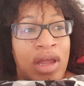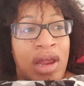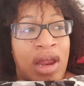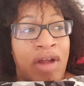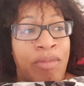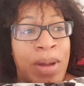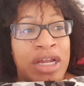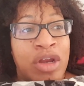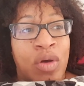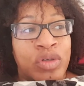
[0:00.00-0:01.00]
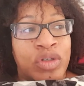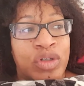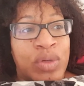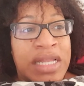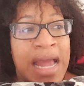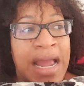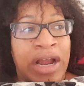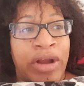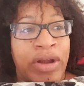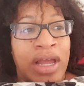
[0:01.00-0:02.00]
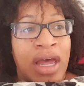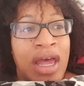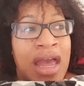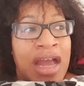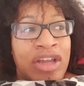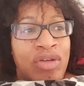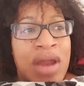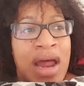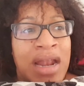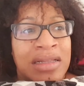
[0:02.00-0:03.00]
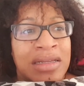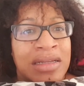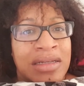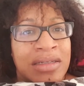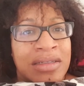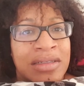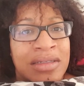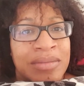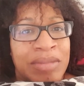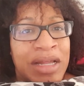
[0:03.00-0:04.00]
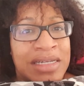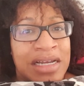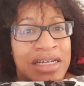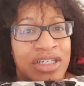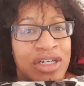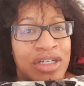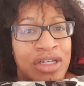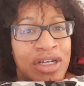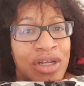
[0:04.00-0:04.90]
Everybody knows you in that area, and you not on the plantation.